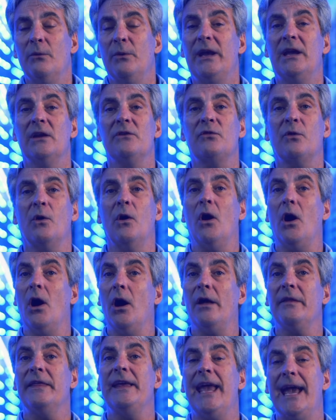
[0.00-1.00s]
we control
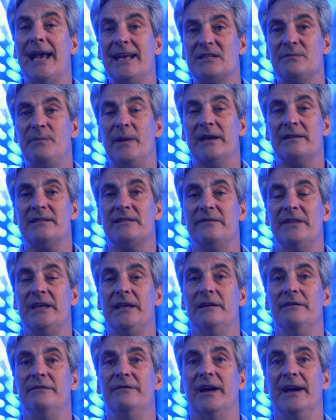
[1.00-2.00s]
all the aspects of the
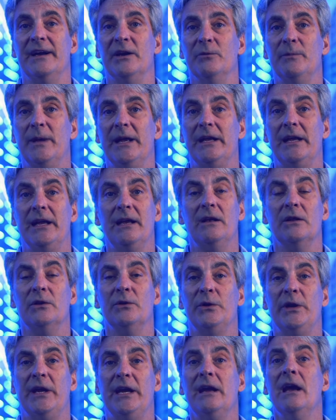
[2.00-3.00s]
environment,
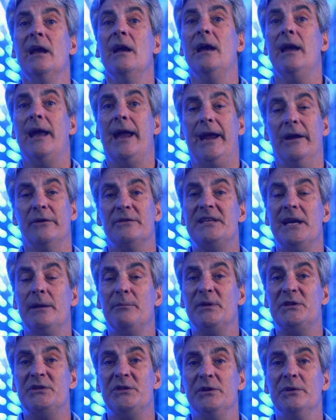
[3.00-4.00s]
including air
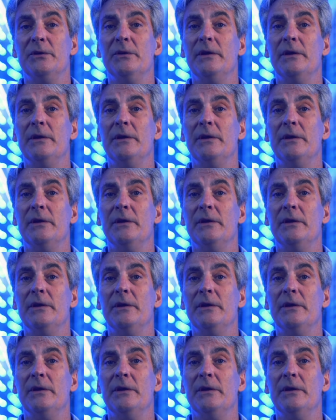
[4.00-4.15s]
temperature,